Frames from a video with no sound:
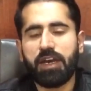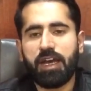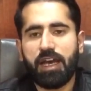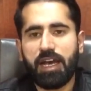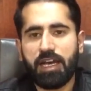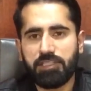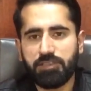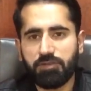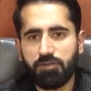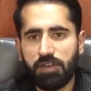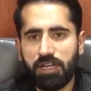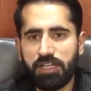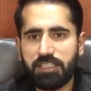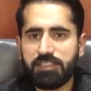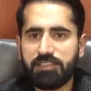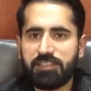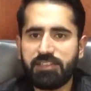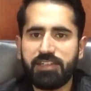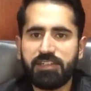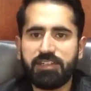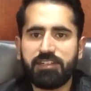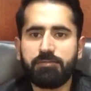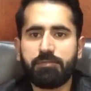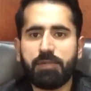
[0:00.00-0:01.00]
as to
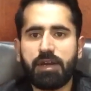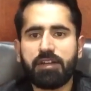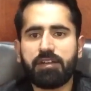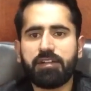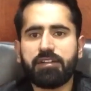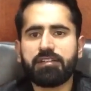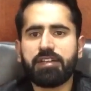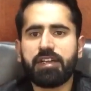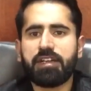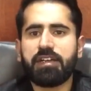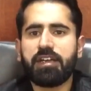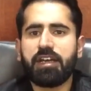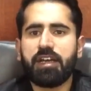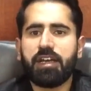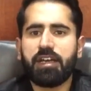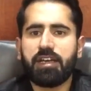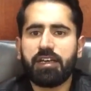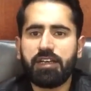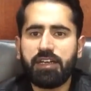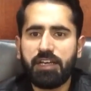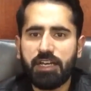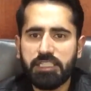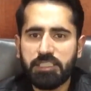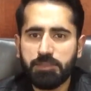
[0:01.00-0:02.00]
legislative matters, and
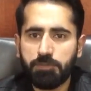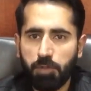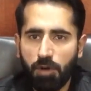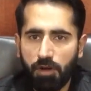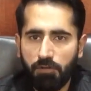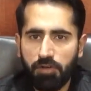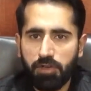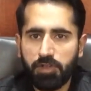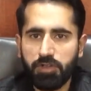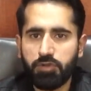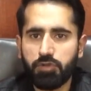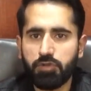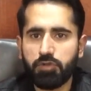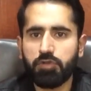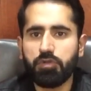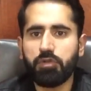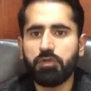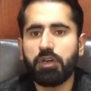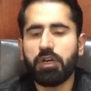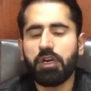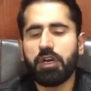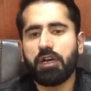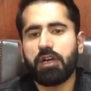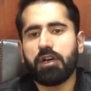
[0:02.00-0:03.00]
he has power
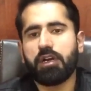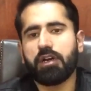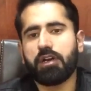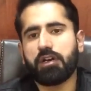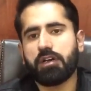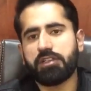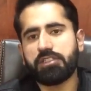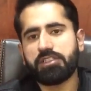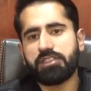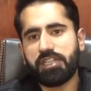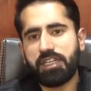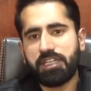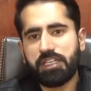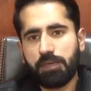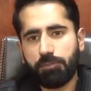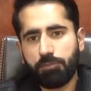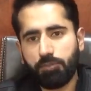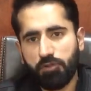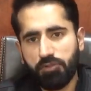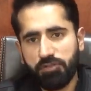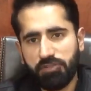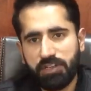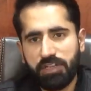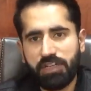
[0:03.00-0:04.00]
to stay the
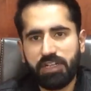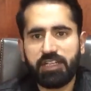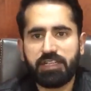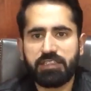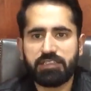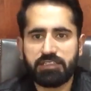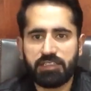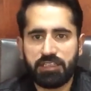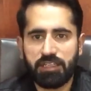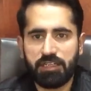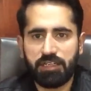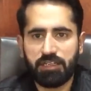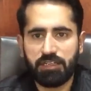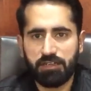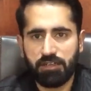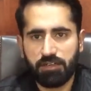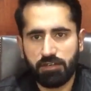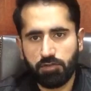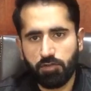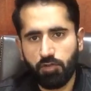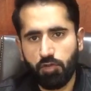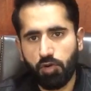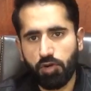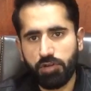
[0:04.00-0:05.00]
proceedings in
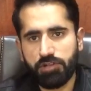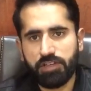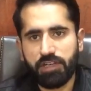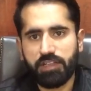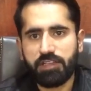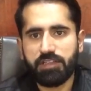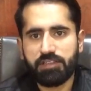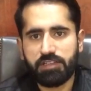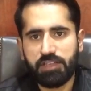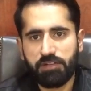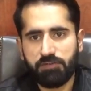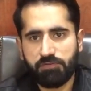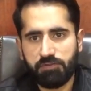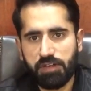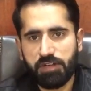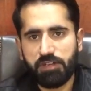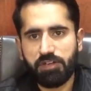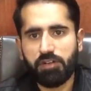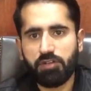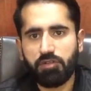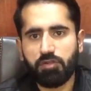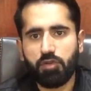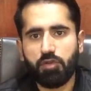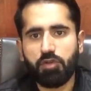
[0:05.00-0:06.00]
courts other than
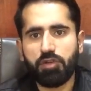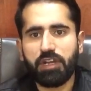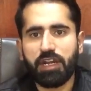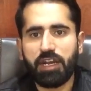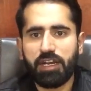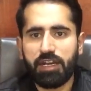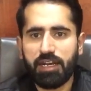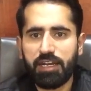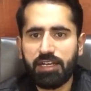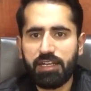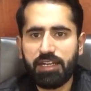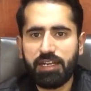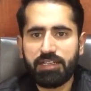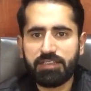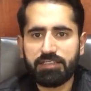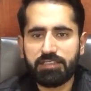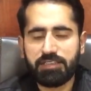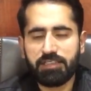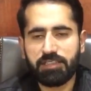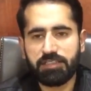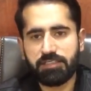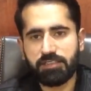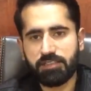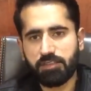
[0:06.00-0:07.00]
federal court, and unless
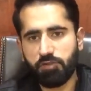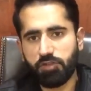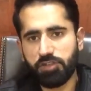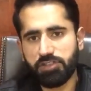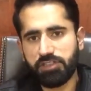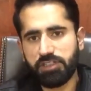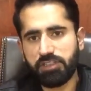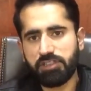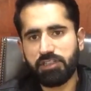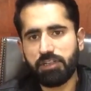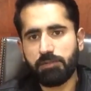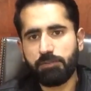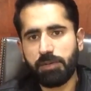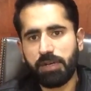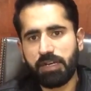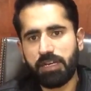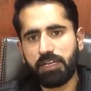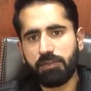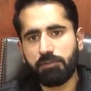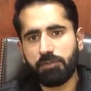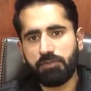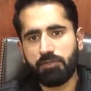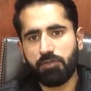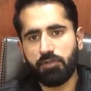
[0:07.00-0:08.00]
these questions are
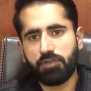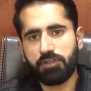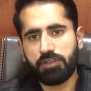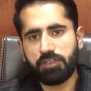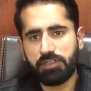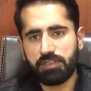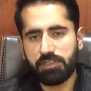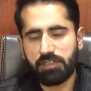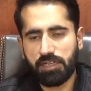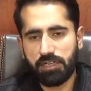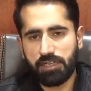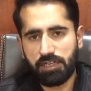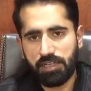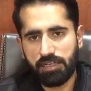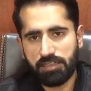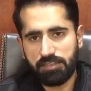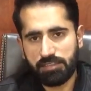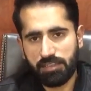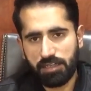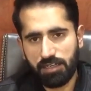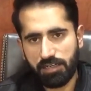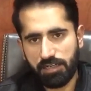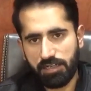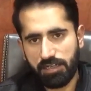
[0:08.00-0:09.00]
pending before
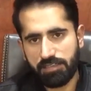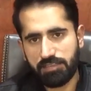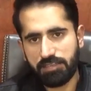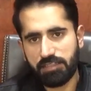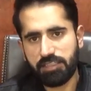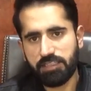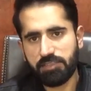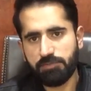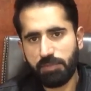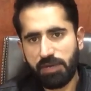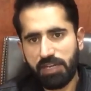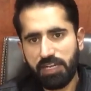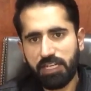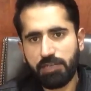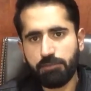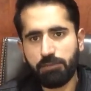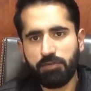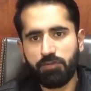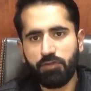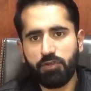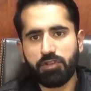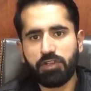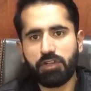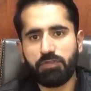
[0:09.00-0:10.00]
unless it is pending
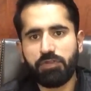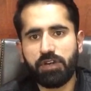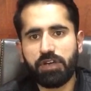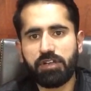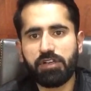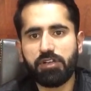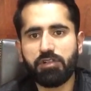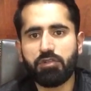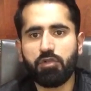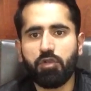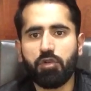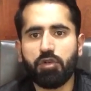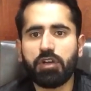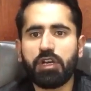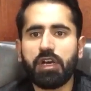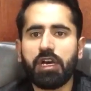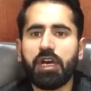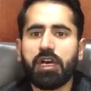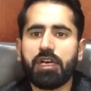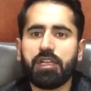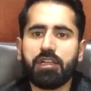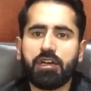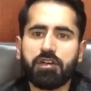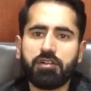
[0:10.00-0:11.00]
before the federal court,
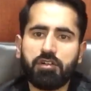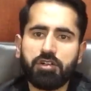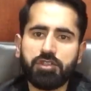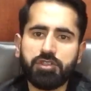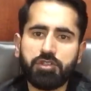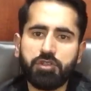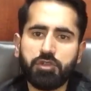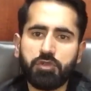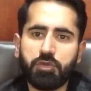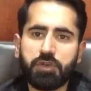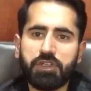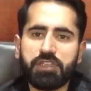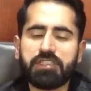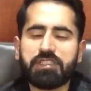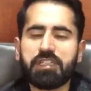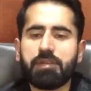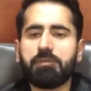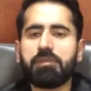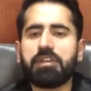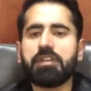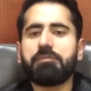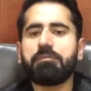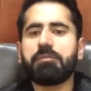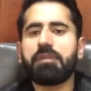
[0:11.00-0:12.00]
the Constituent
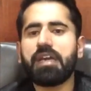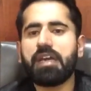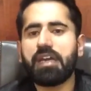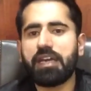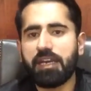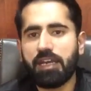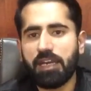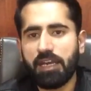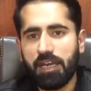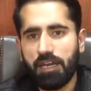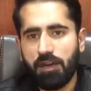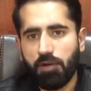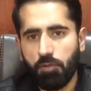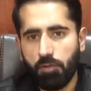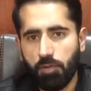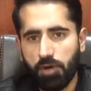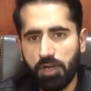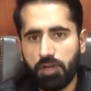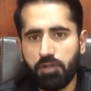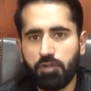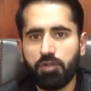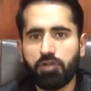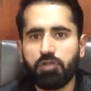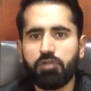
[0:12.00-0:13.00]
Assembly may
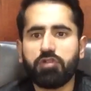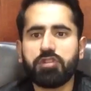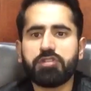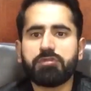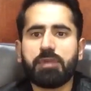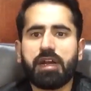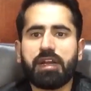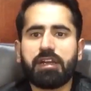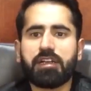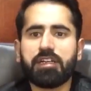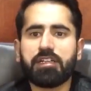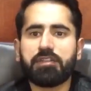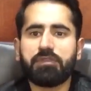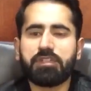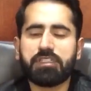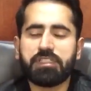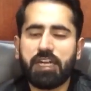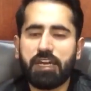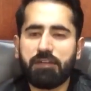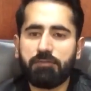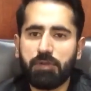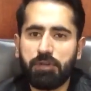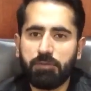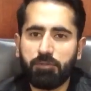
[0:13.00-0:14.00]
work on those matters which
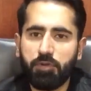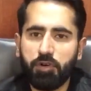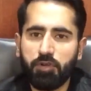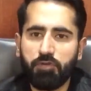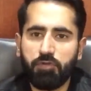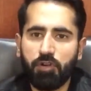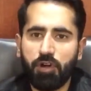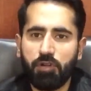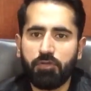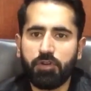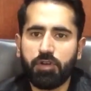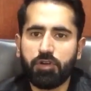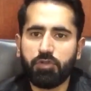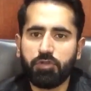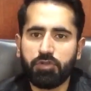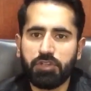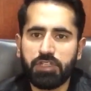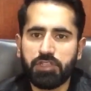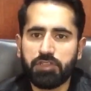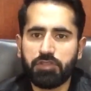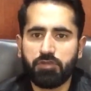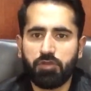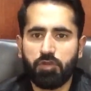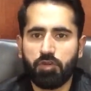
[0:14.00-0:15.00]
have been put forward to
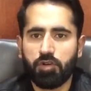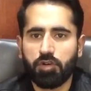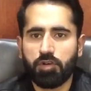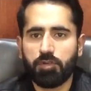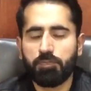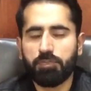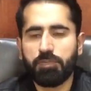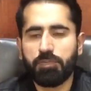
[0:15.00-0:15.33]
this court.